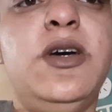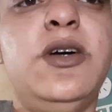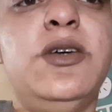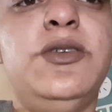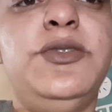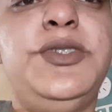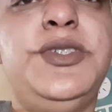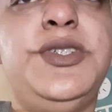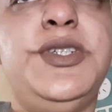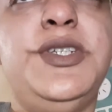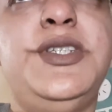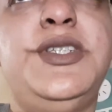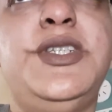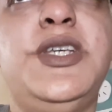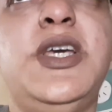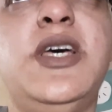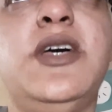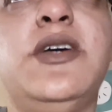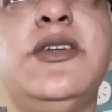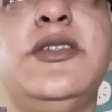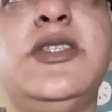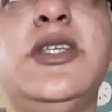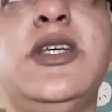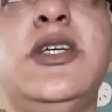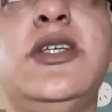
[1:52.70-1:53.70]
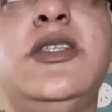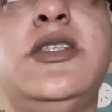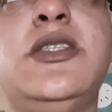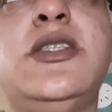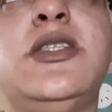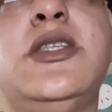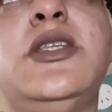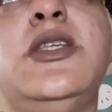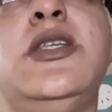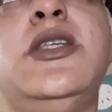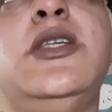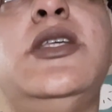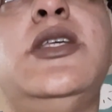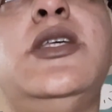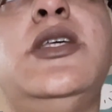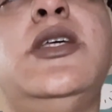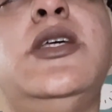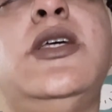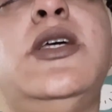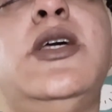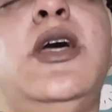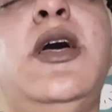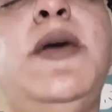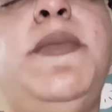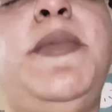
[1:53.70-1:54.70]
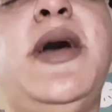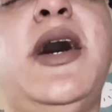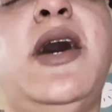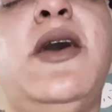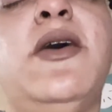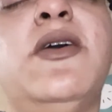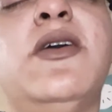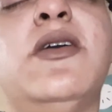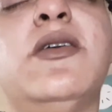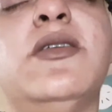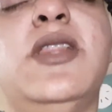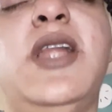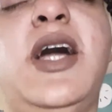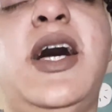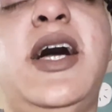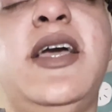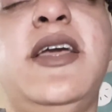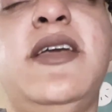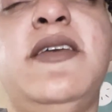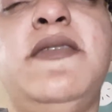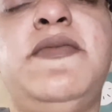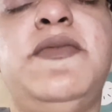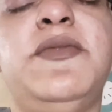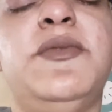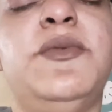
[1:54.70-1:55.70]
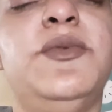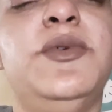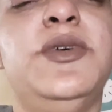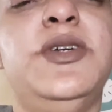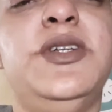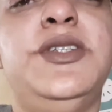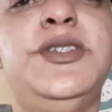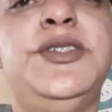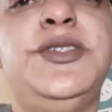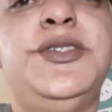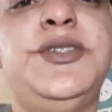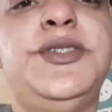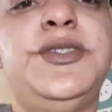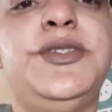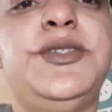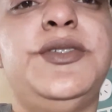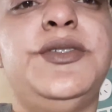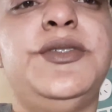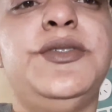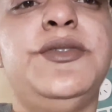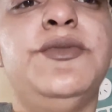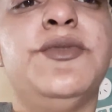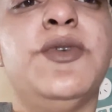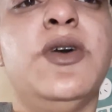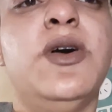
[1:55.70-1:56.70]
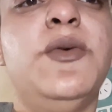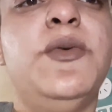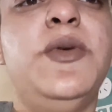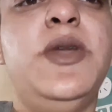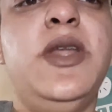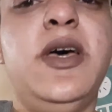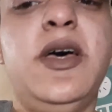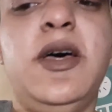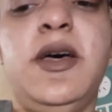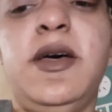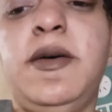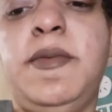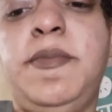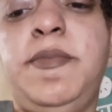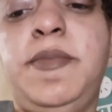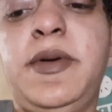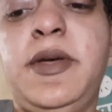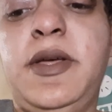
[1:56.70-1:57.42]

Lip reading: she tells us about her life, which growing up,